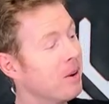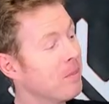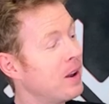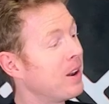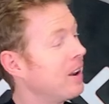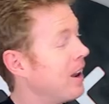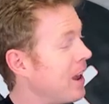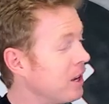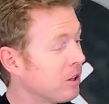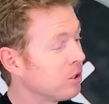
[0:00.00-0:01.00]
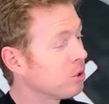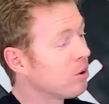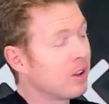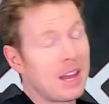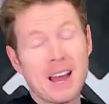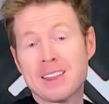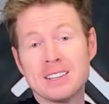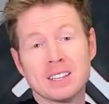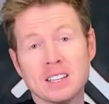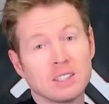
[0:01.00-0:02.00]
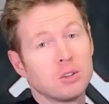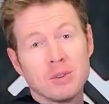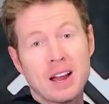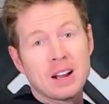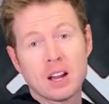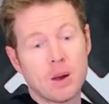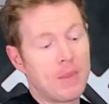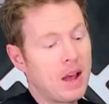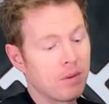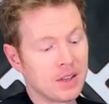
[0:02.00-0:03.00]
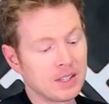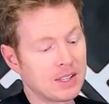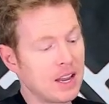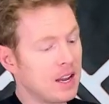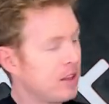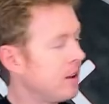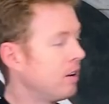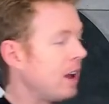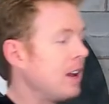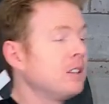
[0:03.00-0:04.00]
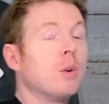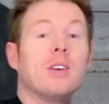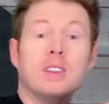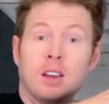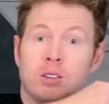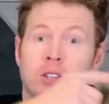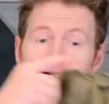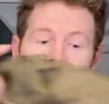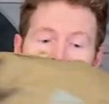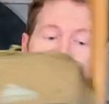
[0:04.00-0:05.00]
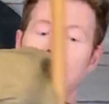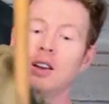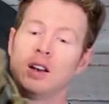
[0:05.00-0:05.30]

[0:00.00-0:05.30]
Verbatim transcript: But anything short of that, these things do not come out. They stay in there nice. So on the other side,